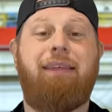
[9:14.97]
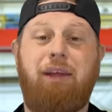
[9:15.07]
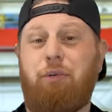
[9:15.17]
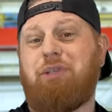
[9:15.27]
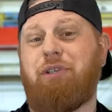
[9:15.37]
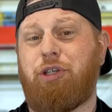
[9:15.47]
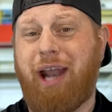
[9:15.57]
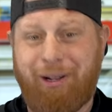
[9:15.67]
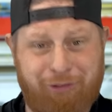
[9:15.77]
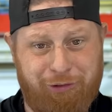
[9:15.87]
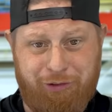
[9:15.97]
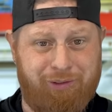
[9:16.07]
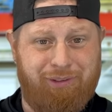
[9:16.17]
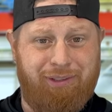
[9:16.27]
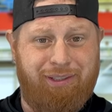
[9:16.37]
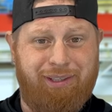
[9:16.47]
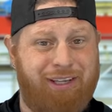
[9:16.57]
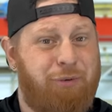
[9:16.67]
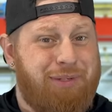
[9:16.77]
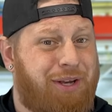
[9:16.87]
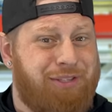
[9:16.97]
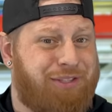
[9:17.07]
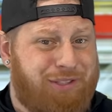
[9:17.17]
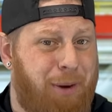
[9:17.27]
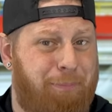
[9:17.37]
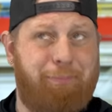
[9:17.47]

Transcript: It was the challenger. And it was us dumb